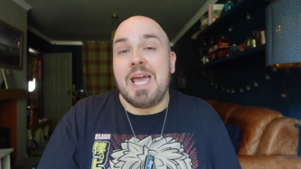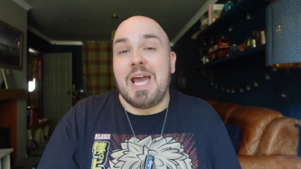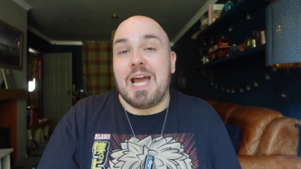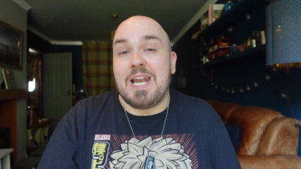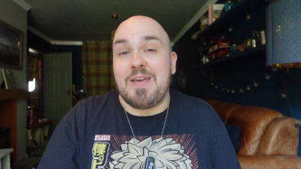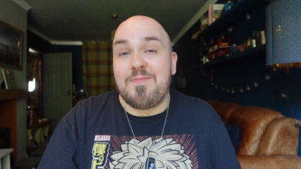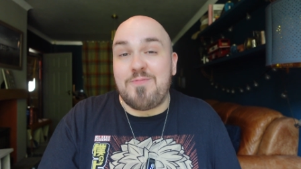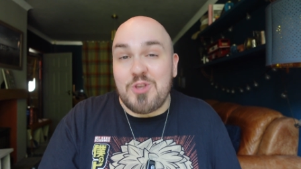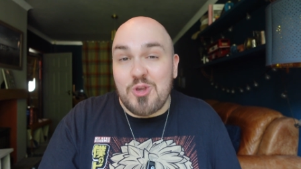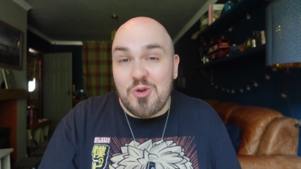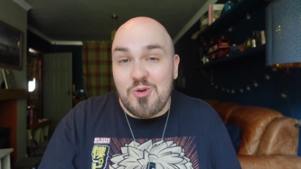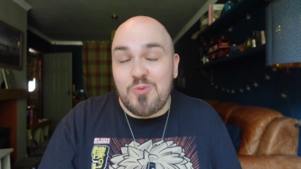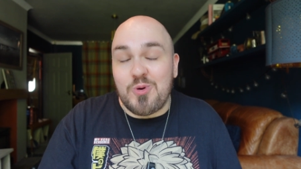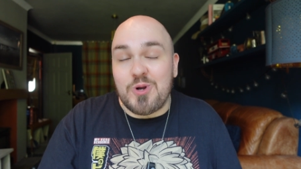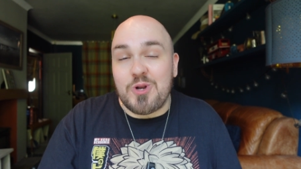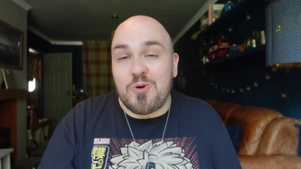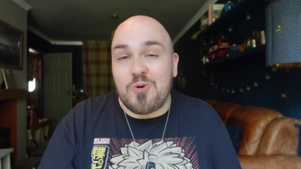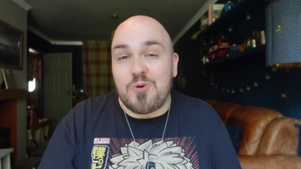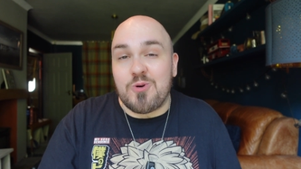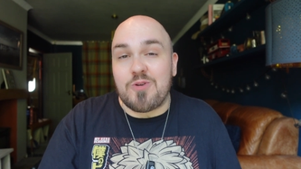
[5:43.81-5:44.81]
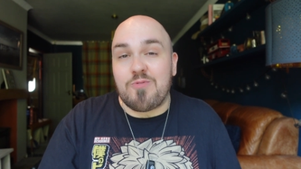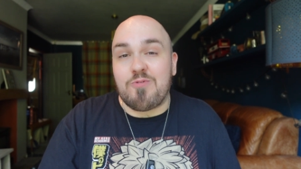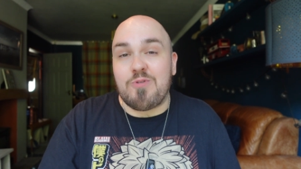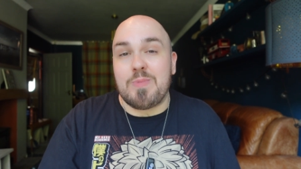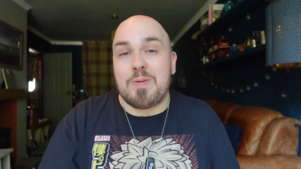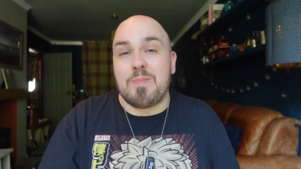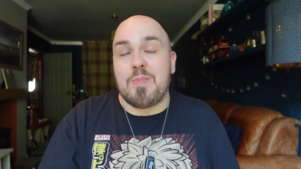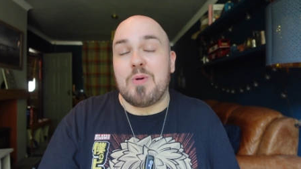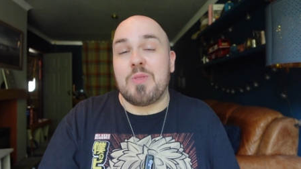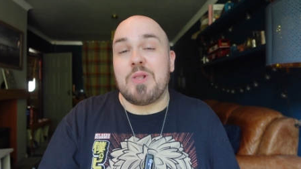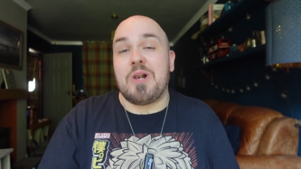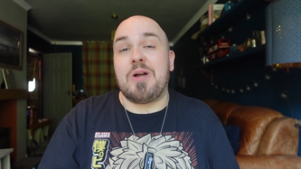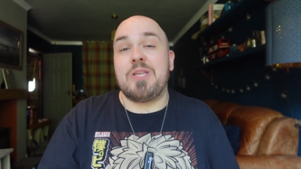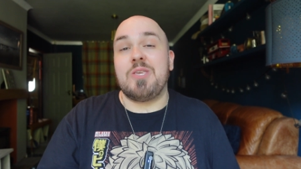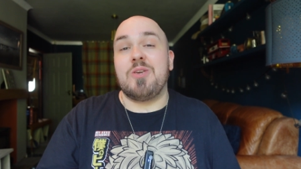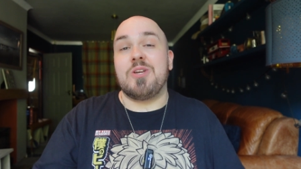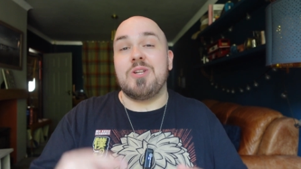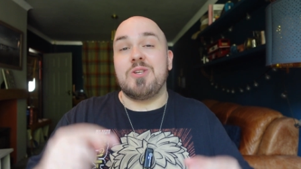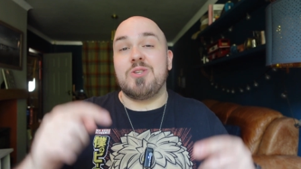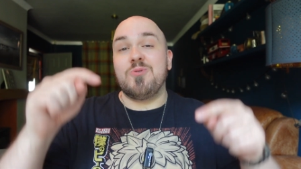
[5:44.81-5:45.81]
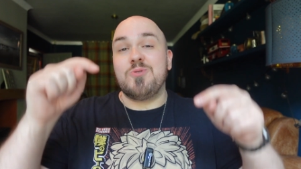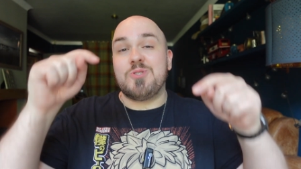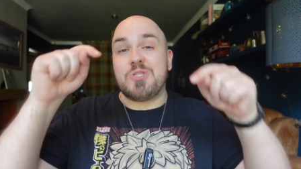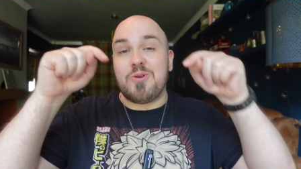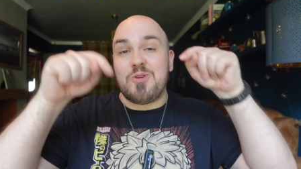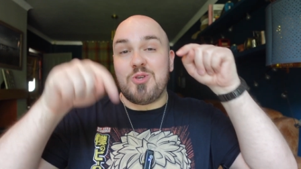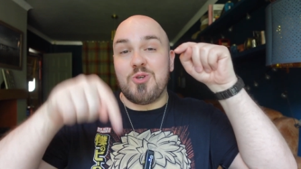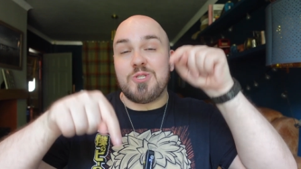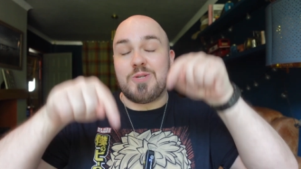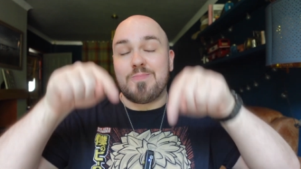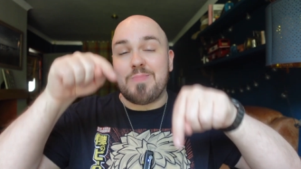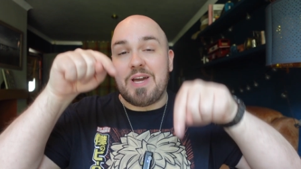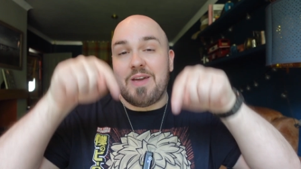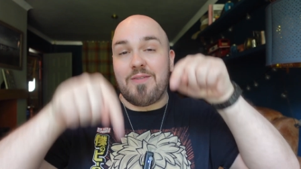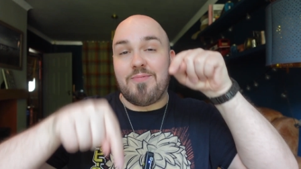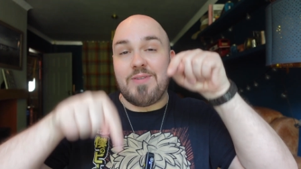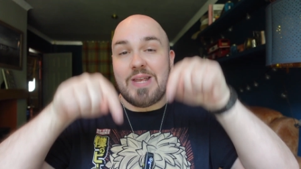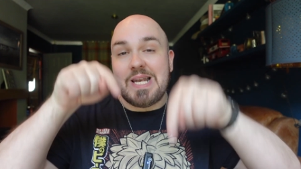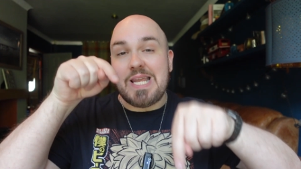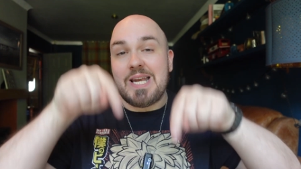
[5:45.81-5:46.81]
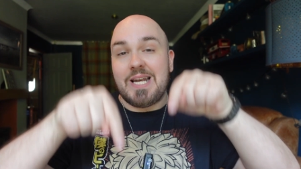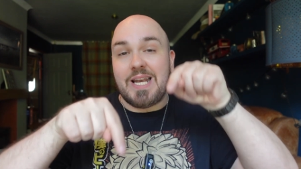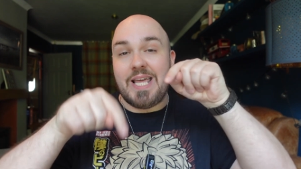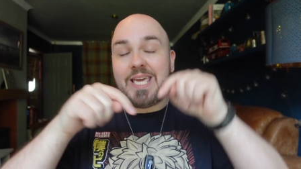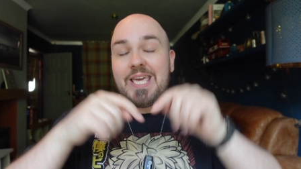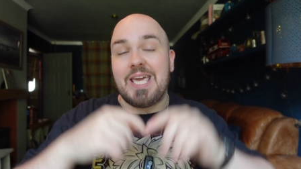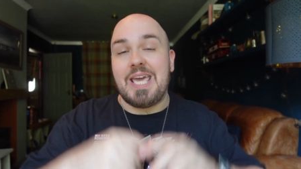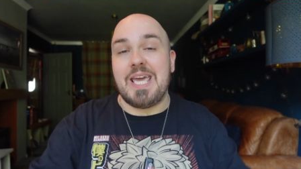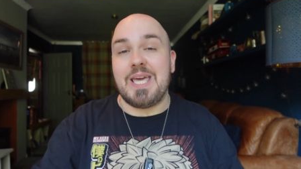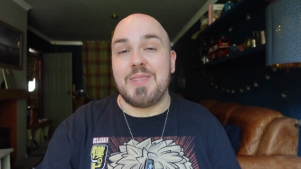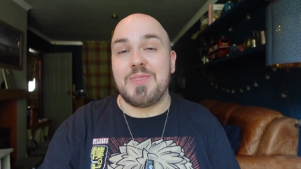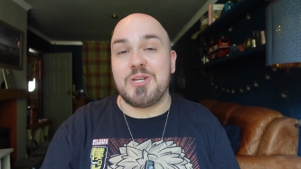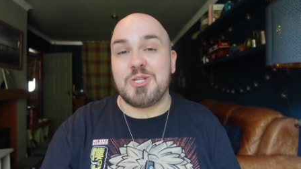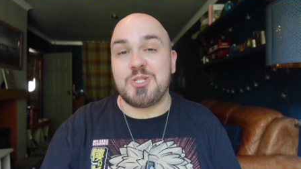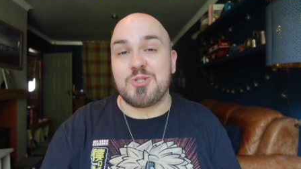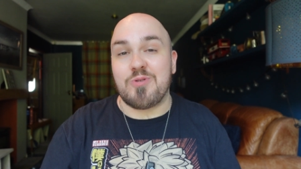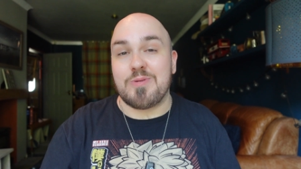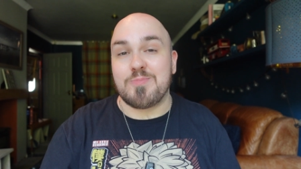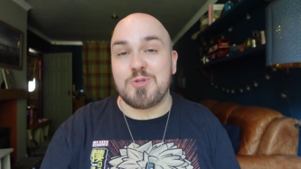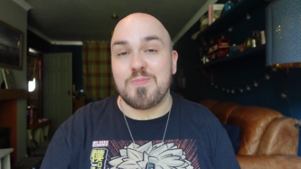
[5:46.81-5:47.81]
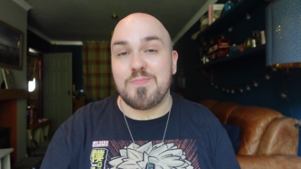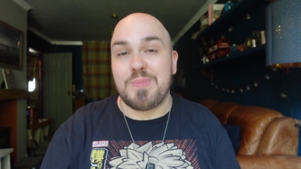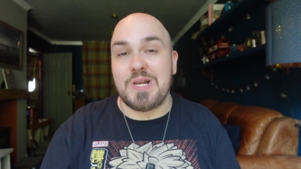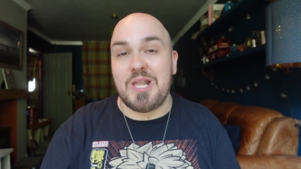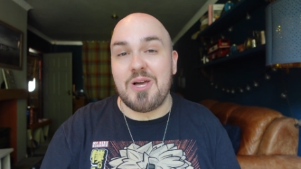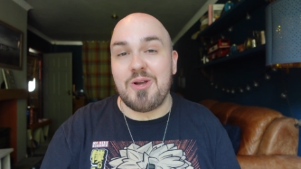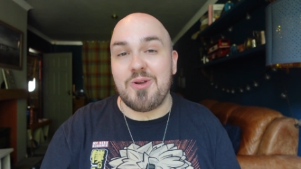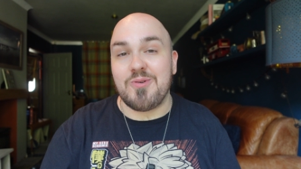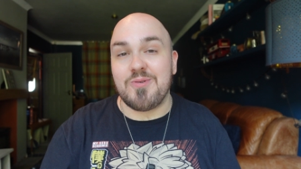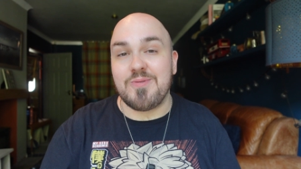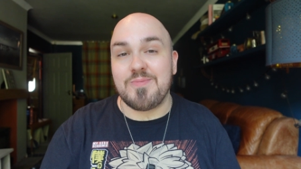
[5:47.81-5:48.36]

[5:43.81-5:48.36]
And if you want to order from them online, you can do so using my affiliate link in the description below.